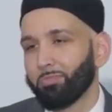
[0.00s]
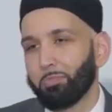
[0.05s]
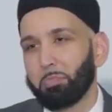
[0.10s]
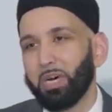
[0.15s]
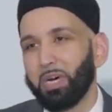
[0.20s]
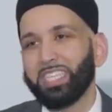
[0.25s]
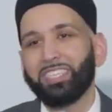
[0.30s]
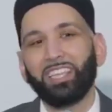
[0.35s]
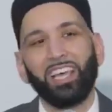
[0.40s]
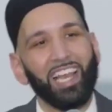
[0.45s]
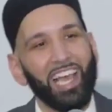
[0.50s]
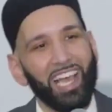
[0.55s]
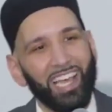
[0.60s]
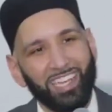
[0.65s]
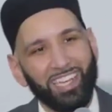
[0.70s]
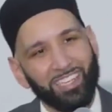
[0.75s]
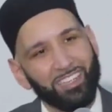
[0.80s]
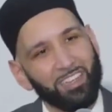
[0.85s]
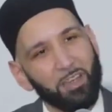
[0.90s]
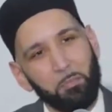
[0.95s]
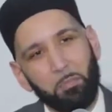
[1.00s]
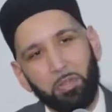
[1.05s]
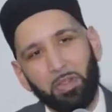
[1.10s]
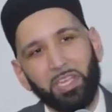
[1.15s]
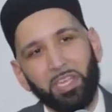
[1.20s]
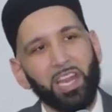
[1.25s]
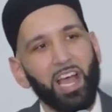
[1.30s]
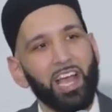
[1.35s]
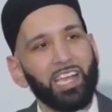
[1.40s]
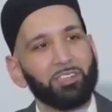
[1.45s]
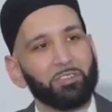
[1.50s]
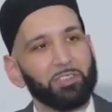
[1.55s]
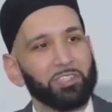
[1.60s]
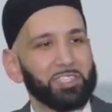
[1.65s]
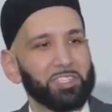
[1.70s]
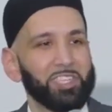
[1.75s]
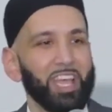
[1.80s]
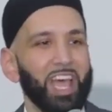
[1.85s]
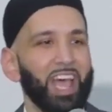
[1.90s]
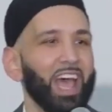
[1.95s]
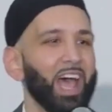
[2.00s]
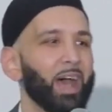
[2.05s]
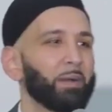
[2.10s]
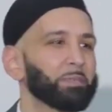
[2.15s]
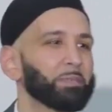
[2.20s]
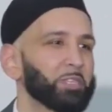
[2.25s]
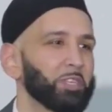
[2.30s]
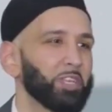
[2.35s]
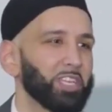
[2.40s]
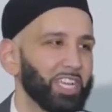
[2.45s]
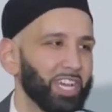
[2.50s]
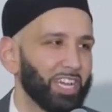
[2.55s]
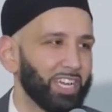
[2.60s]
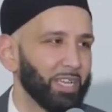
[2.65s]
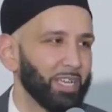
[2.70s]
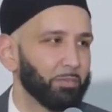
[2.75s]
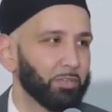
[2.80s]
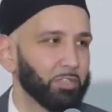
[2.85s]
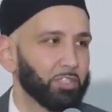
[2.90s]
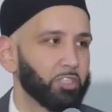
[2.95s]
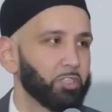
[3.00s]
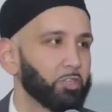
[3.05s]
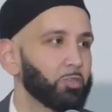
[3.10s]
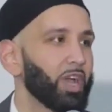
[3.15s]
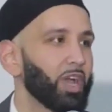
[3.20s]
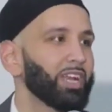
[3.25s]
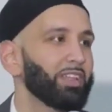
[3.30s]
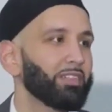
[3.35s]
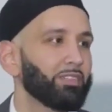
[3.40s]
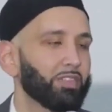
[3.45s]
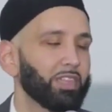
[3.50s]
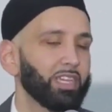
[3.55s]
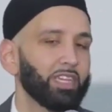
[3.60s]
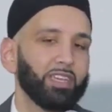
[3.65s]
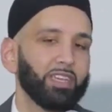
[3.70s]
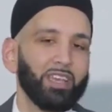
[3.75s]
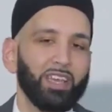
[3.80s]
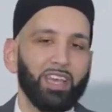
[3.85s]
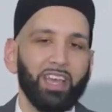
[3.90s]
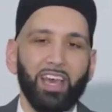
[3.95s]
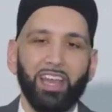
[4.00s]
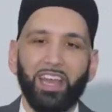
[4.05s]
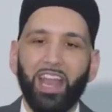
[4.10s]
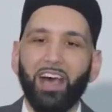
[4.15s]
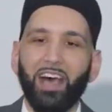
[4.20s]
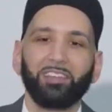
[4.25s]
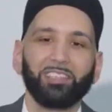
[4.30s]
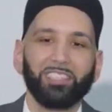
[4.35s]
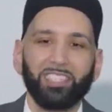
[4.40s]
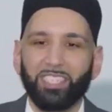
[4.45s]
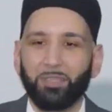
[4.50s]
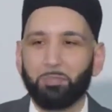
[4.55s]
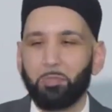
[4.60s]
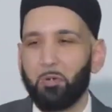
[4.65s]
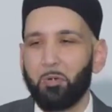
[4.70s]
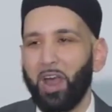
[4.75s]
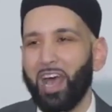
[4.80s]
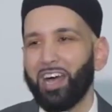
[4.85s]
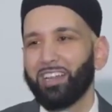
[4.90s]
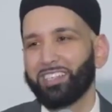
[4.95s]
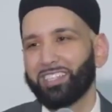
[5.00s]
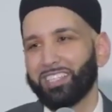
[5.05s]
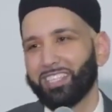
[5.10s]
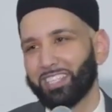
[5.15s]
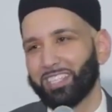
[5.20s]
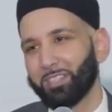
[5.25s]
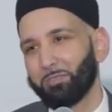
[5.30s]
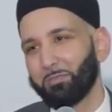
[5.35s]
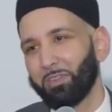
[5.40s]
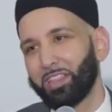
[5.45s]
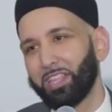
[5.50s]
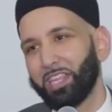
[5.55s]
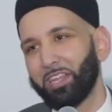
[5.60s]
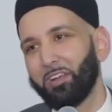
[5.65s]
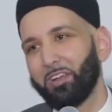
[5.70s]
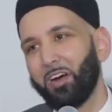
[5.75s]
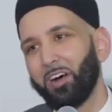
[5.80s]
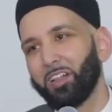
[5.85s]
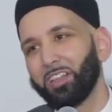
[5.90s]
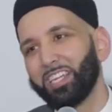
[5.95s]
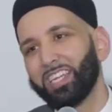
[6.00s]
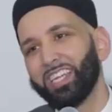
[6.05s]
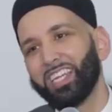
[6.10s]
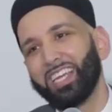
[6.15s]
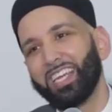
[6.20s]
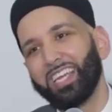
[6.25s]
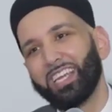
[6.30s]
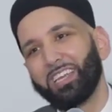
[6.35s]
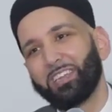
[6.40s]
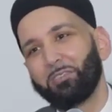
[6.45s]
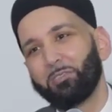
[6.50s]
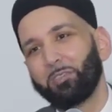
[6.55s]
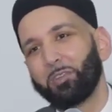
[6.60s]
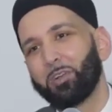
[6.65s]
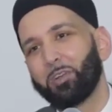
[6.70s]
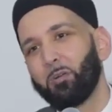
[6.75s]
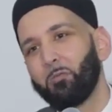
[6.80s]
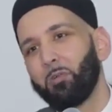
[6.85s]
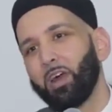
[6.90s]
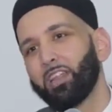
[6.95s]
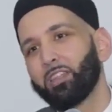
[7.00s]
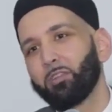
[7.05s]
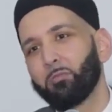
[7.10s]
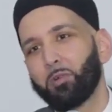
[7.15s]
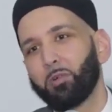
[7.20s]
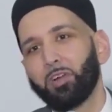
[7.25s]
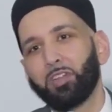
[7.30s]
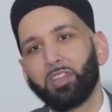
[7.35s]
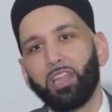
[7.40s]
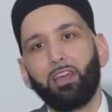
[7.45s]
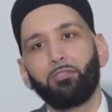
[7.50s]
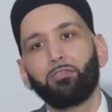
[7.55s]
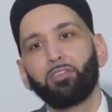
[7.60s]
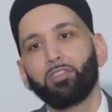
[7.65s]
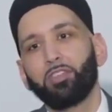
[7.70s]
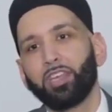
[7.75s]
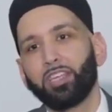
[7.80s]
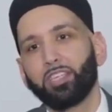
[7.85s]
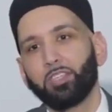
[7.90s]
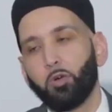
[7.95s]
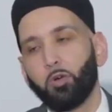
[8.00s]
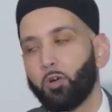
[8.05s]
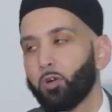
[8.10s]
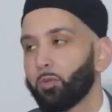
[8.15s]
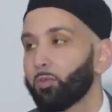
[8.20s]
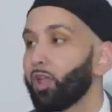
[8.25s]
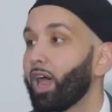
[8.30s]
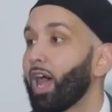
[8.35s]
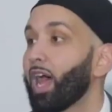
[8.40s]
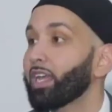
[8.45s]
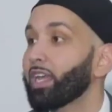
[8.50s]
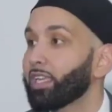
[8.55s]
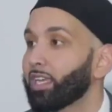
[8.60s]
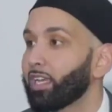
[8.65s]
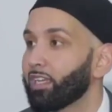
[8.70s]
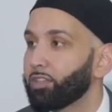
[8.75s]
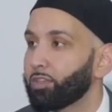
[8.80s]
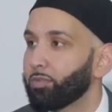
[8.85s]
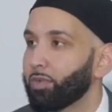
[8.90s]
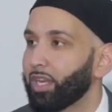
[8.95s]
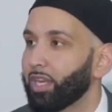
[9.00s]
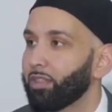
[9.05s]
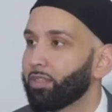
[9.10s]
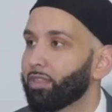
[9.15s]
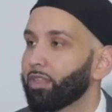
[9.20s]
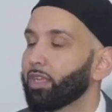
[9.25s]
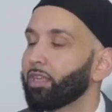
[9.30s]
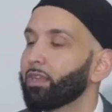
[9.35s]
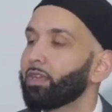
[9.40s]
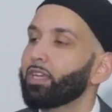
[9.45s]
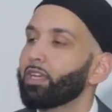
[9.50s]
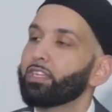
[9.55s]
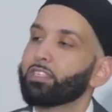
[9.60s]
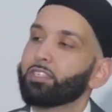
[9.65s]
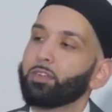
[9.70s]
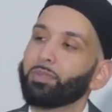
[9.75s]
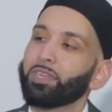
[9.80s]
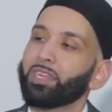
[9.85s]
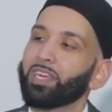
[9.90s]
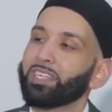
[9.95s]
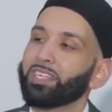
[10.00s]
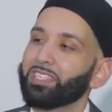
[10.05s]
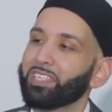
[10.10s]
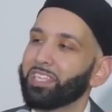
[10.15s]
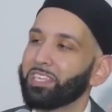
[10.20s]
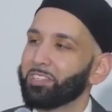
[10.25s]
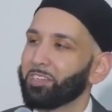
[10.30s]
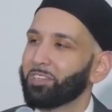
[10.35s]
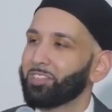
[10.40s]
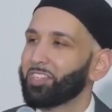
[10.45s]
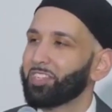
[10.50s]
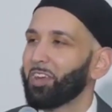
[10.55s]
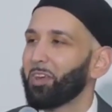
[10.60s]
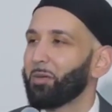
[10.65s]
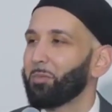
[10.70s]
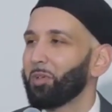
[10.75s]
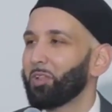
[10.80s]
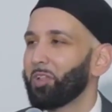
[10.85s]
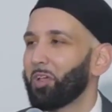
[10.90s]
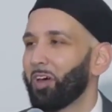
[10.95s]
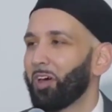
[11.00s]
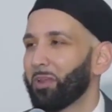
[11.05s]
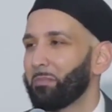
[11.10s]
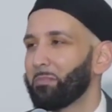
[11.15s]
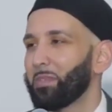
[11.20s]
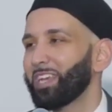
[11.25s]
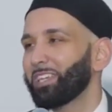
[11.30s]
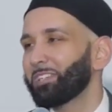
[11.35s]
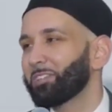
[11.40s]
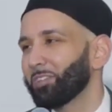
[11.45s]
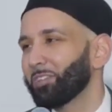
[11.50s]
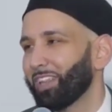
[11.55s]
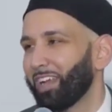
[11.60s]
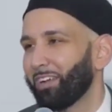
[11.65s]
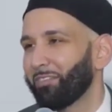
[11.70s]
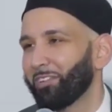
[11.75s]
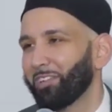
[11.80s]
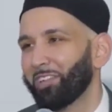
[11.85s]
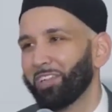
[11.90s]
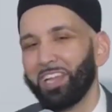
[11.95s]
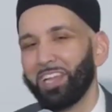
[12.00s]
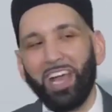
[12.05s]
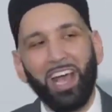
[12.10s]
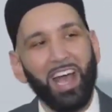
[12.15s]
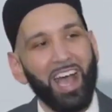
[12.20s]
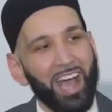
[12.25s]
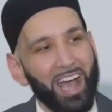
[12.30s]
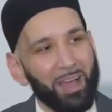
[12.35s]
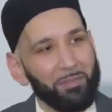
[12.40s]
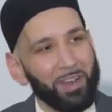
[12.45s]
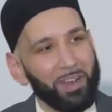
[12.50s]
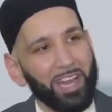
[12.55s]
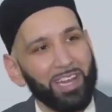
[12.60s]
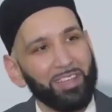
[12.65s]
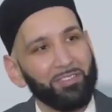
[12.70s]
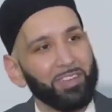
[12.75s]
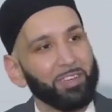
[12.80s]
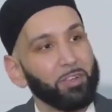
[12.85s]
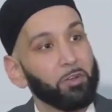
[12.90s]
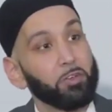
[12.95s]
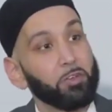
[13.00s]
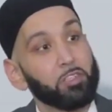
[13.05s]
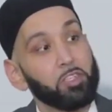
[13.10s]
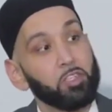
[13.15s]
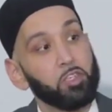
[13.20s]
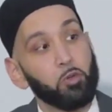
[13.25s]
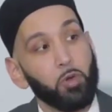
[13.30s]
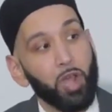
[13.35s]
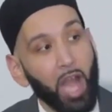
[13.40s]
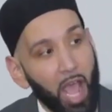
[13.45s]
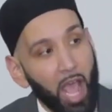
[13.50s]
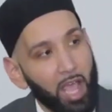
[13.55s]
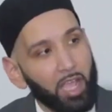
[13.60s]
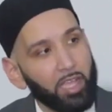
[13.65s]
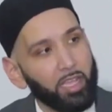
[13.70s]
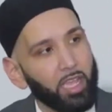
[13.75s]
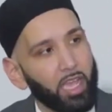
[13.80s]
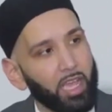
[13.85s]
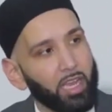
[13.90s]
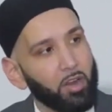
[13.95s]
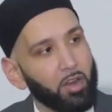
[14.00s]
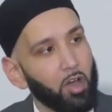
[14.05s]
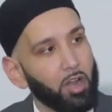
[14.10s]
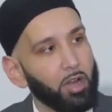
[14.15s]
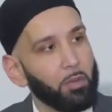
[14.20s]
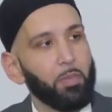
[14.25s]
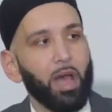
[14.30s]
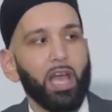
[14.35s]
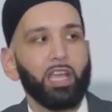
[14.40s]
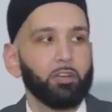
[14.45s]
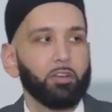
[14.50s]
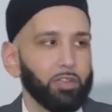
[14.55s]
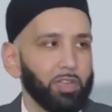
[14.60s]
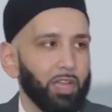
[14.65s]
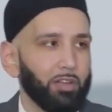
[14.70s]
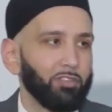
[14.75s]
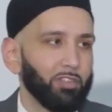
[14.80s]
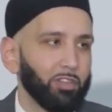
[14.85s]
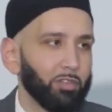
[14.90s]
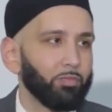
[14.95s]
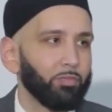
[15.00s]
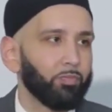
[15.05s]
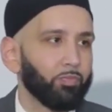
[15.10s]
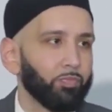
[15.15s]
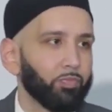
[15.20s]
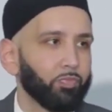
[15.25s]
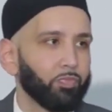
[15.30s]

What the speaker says: Batala, complete idleness. Absolutely unable to do anything. Analysis paralysis is what they call it. You look around the world, everything is horrible. I can't do anything. So because things are terrible on a major level, I'm not even going to do what I can on a minor level.